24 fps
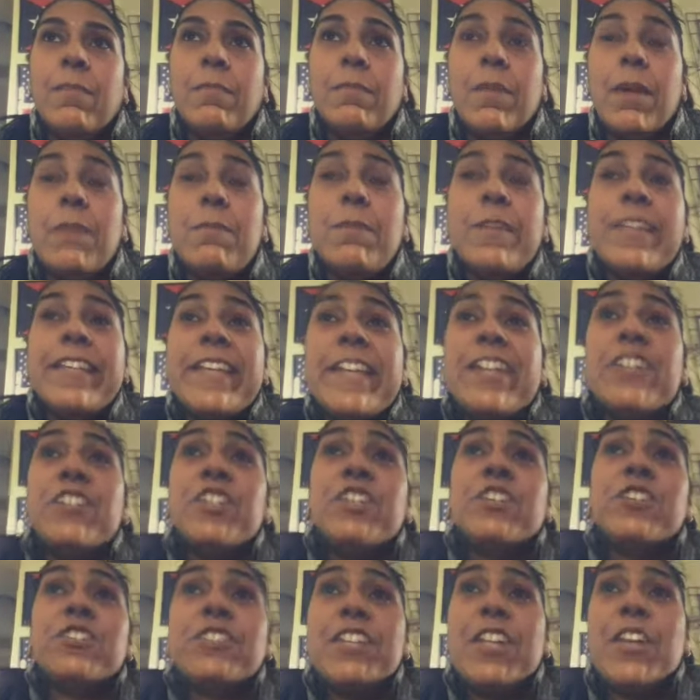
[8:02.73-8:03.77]
Maybe 10
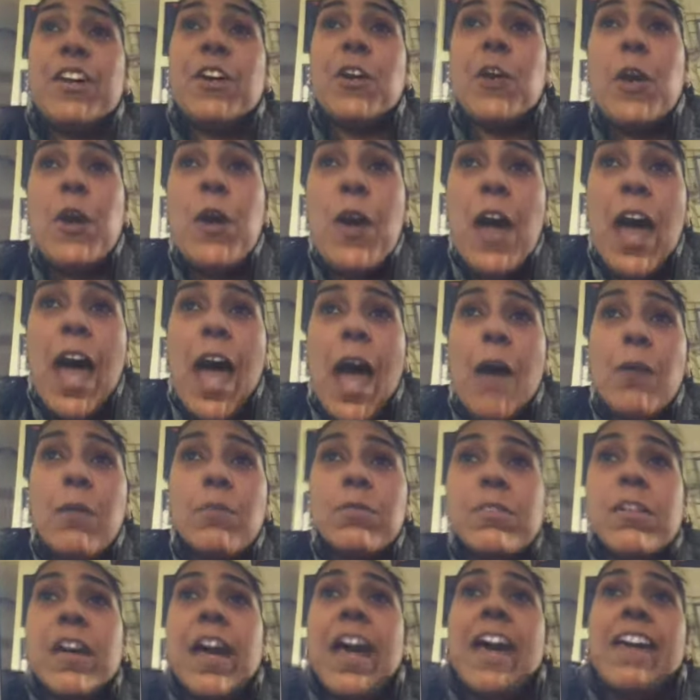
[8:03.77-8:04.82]
years ago, I
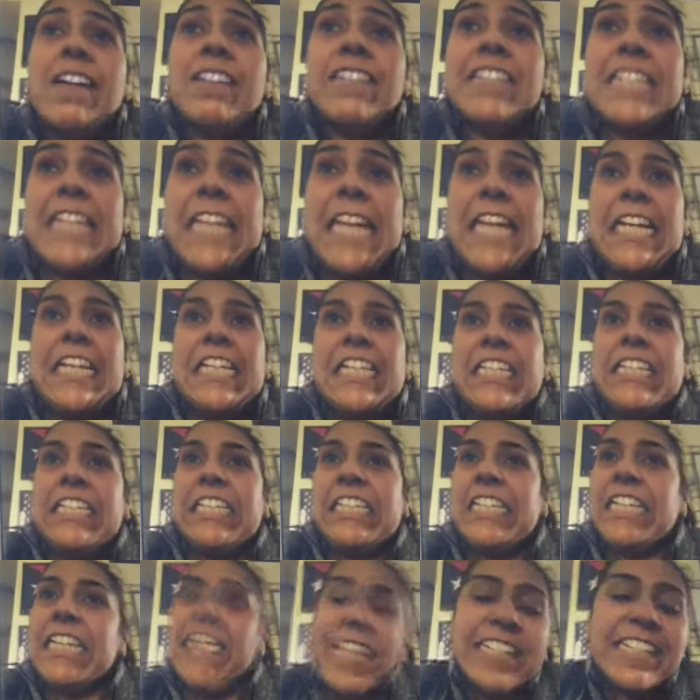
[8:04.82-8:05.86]
would have said
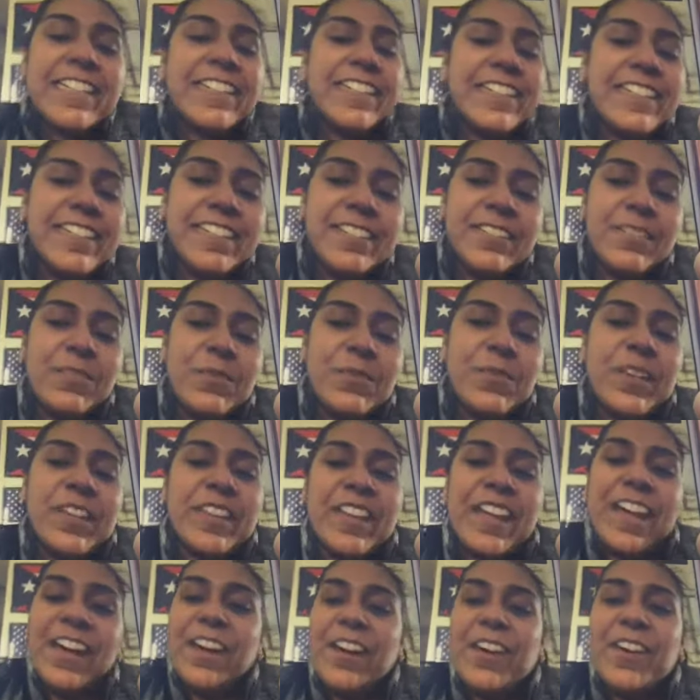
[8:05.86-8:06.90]
yes
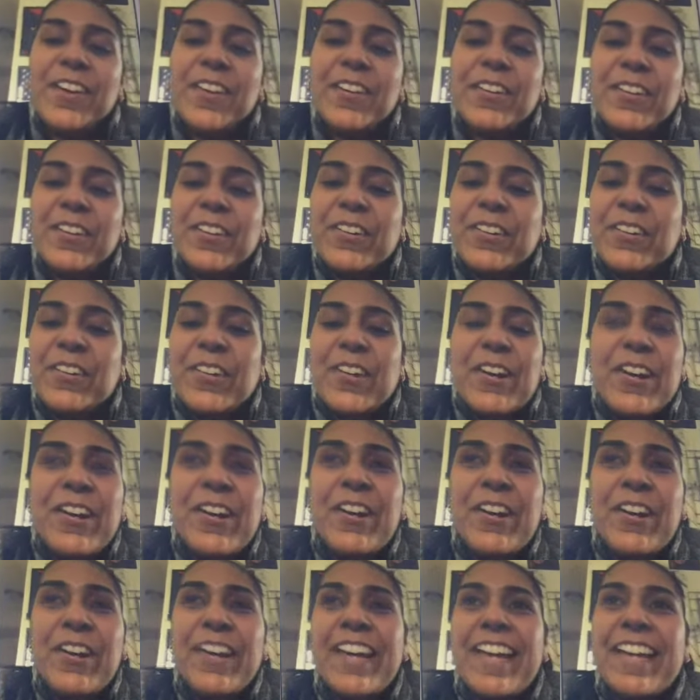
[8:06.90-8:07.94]
without
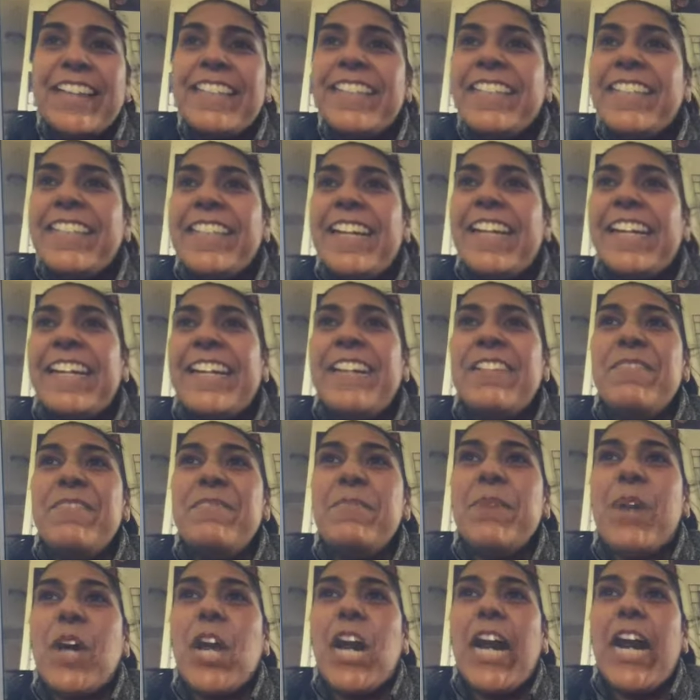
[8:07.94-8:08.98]
hesitating,
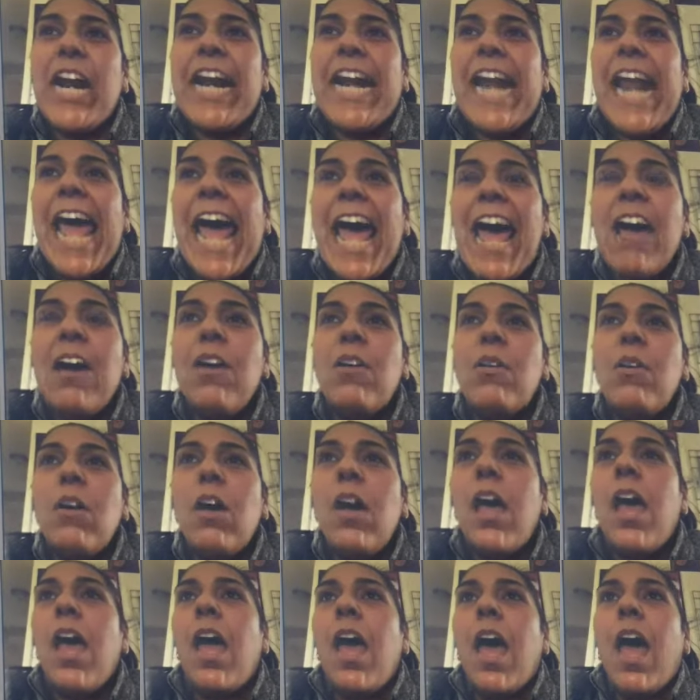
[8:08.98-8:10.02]
but now
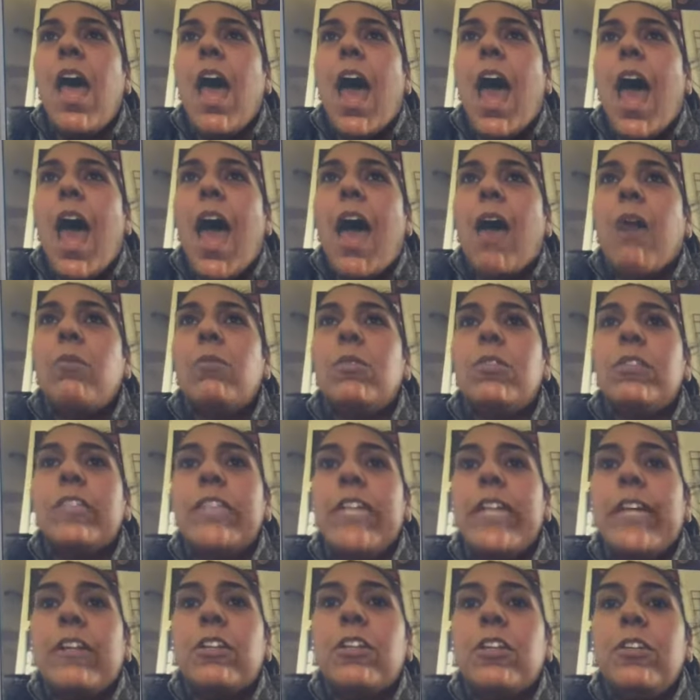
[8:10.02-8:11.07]
I will
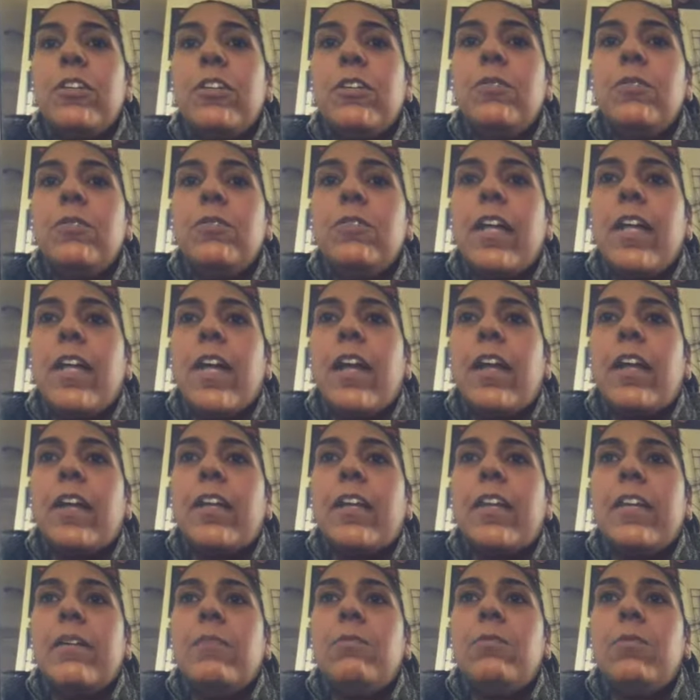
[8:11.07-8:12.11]
tell you
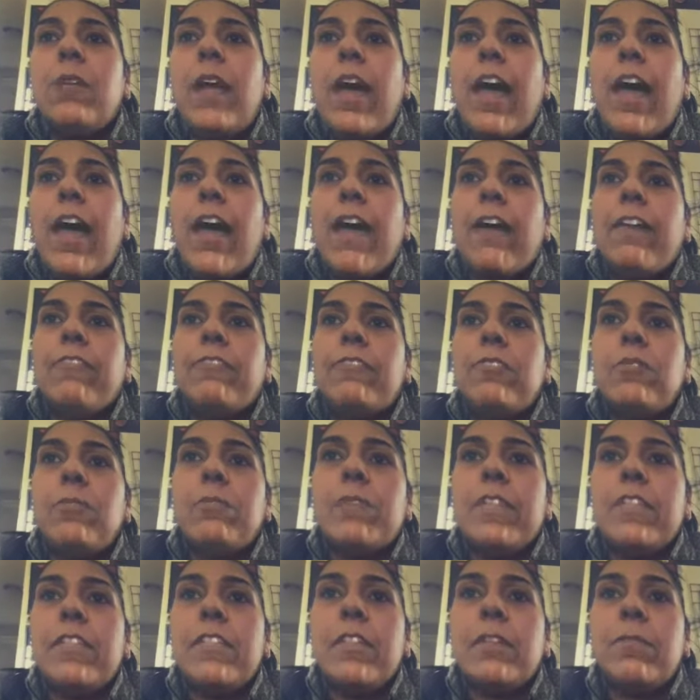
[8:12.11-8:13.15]
that it will have to
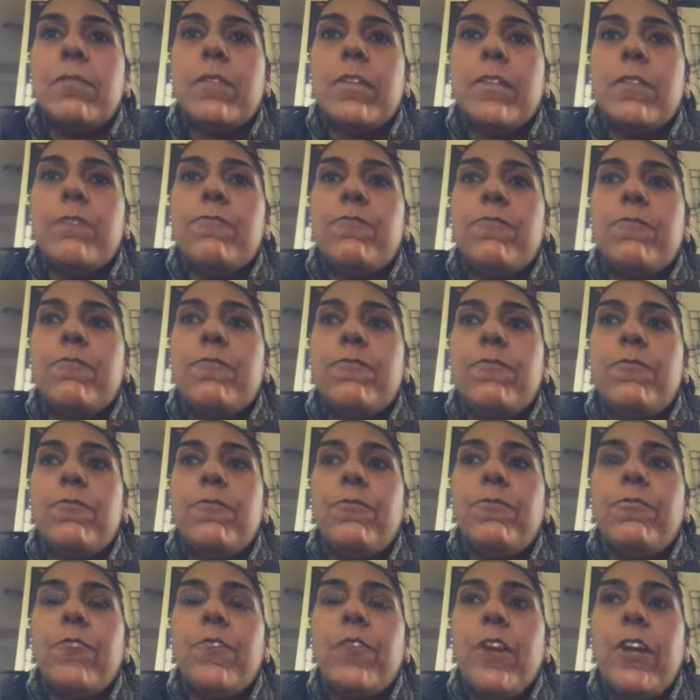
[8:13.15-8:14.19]
be something
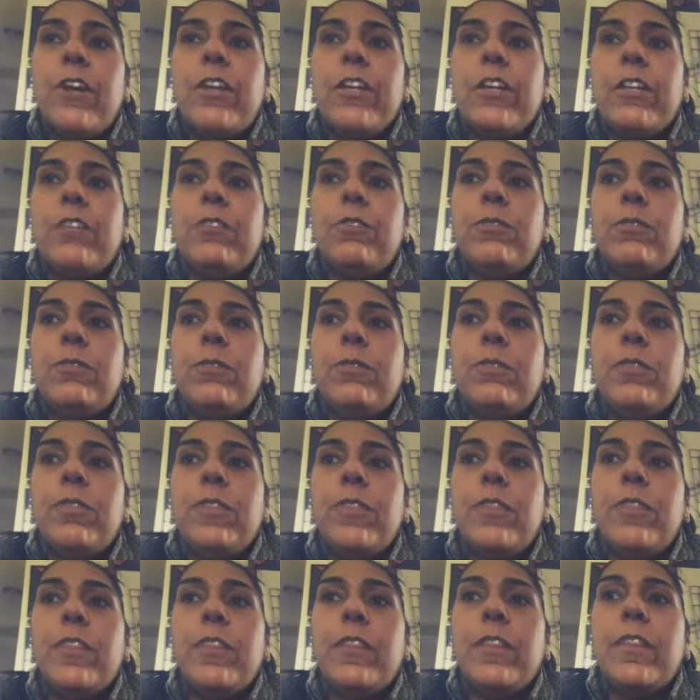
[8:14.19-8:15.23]
very
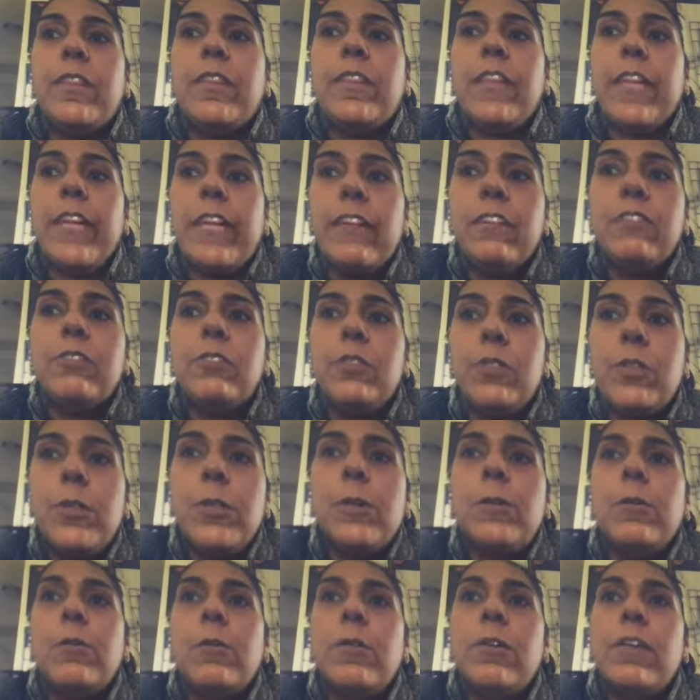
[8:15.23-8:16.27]
think
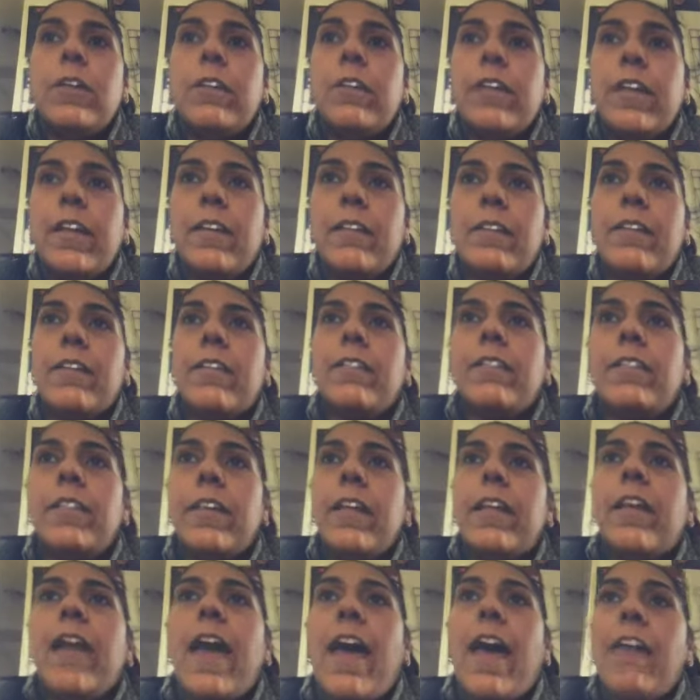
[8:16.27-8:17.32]
through.
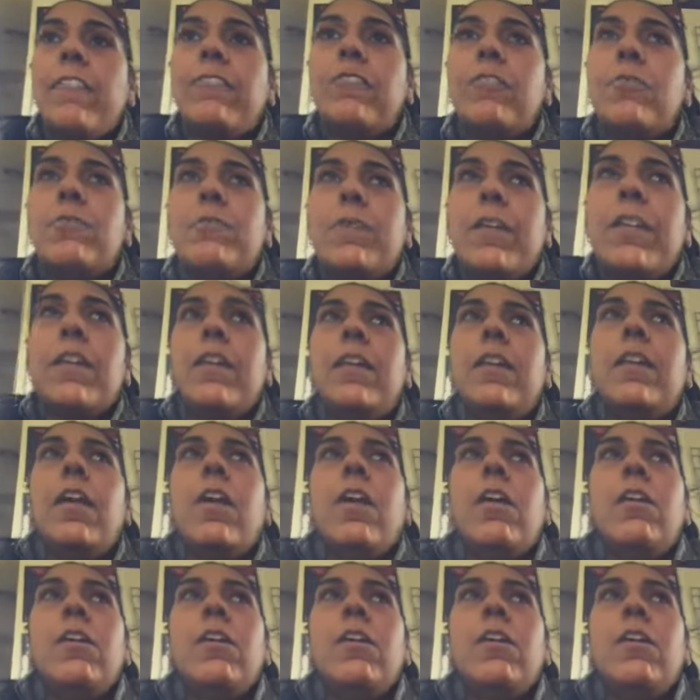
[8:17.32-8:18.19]
It have to be